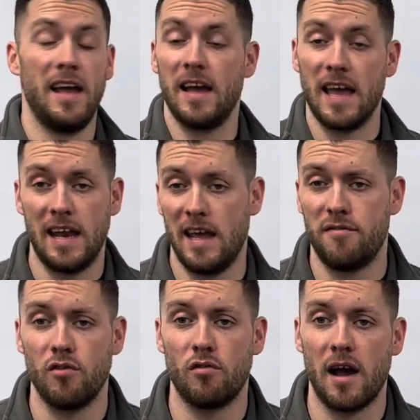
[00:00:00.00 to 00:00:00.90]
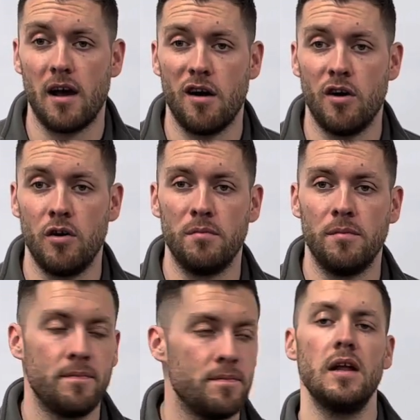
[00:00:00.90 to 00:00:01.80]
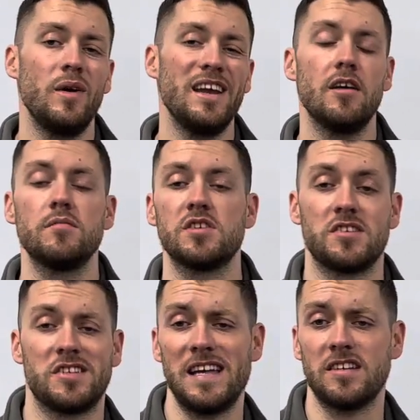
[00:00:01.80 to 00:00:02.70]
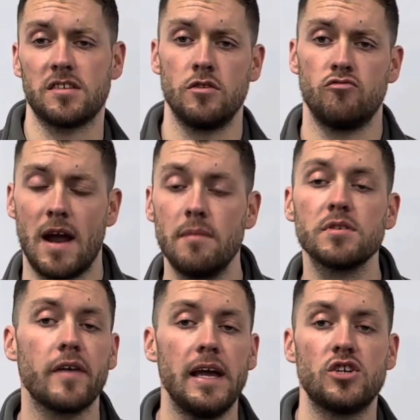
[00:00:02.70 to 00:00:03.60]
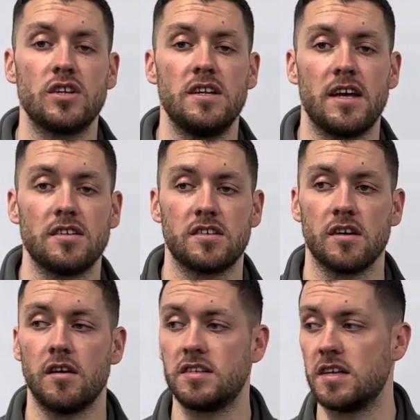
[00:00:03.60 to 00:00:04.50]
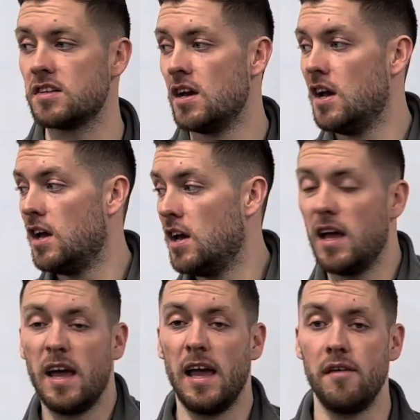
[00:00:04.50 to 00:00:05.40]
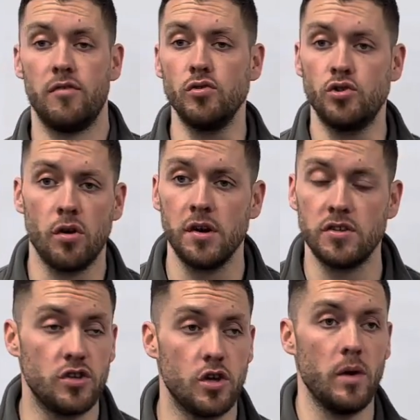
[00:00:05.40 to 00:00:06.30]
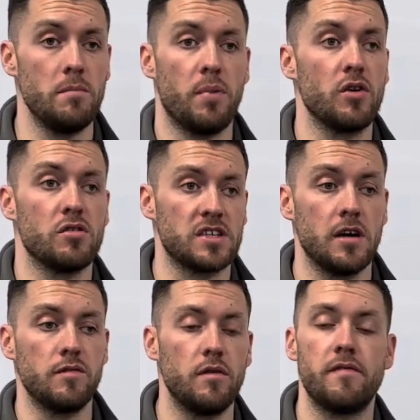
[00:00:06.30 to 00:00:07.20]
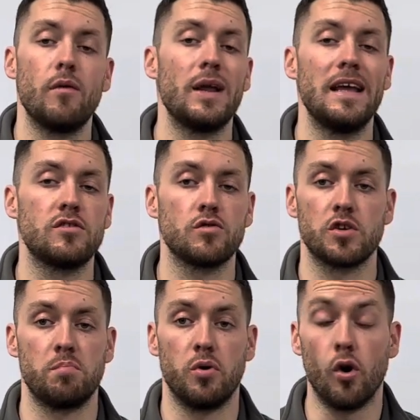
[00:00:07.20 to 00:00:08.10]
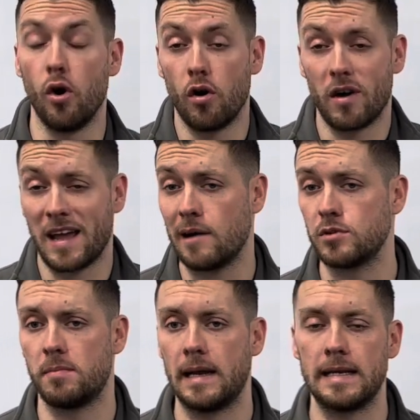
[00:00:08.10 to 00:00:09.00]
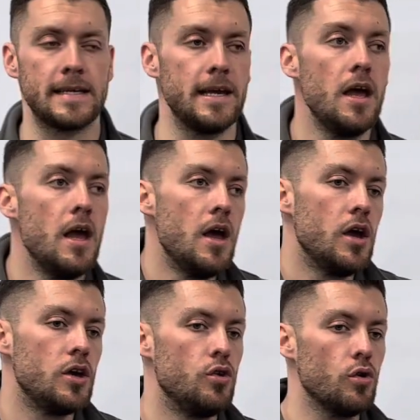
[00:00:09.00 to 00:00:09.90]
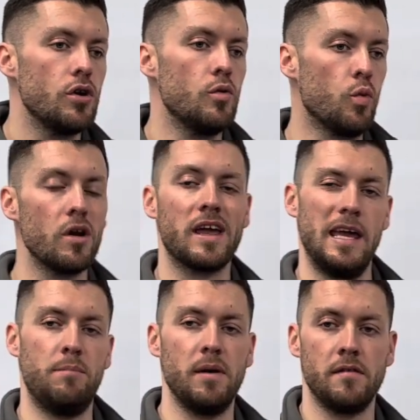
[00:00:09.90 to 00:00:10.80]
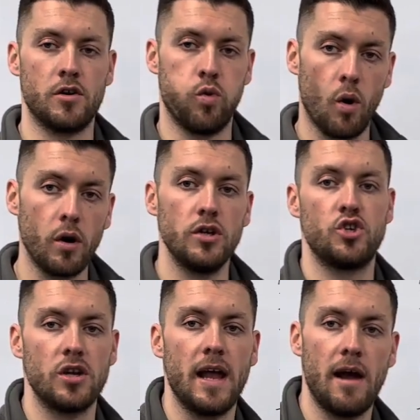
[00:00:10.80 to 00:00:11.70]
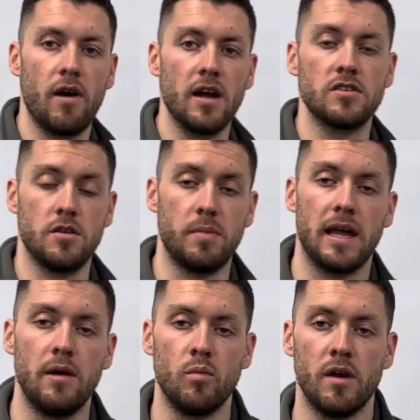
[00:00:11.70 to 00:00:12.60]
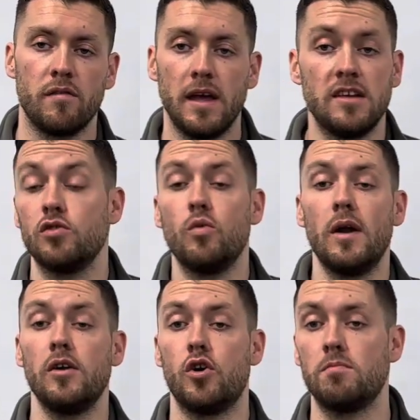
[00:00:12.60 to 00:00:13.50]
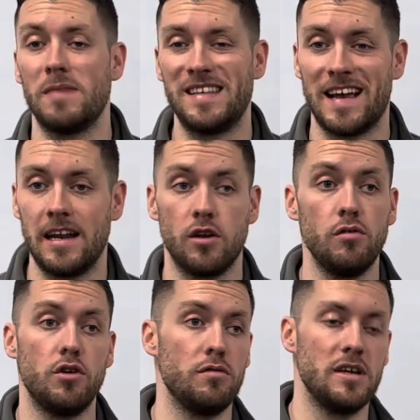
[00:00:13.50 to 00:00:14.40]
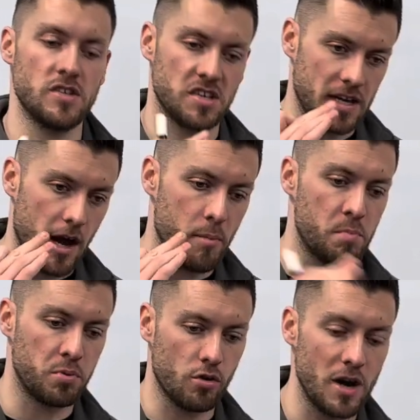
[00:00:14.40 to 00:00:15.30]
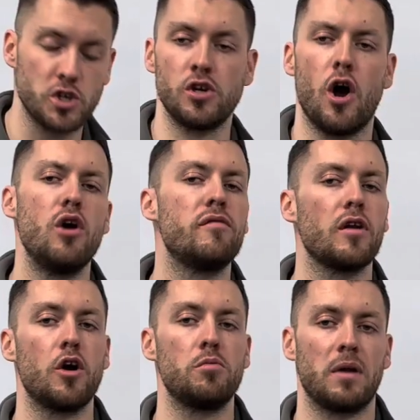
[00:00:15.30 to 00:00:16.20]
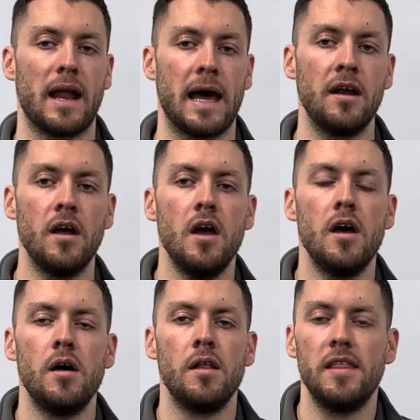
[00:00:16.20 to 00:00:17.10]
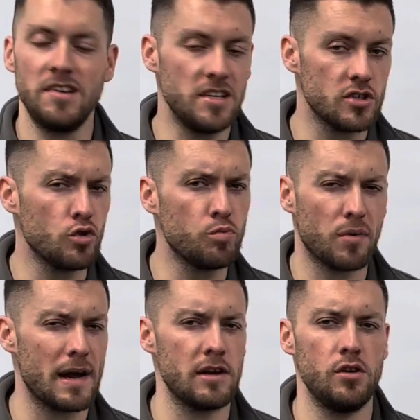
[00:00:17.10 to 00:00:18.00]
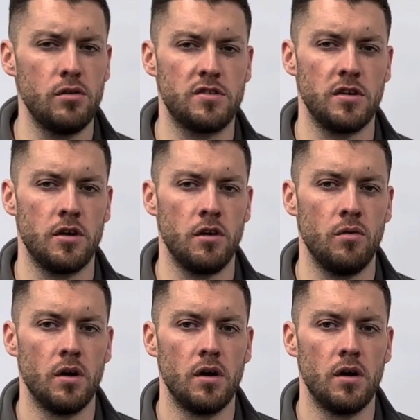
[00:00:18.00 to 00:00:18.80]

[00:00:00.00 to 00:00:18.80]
Again, if you're at home. Now, when it comes to sets and reps for each of these exercises, if you're trying to do it by yourself with very little support or accountability, you're going to want to keep it quite generic to begin with. It's all well and good me telling you you need to set up a progression overload plan. This is all brand new to you.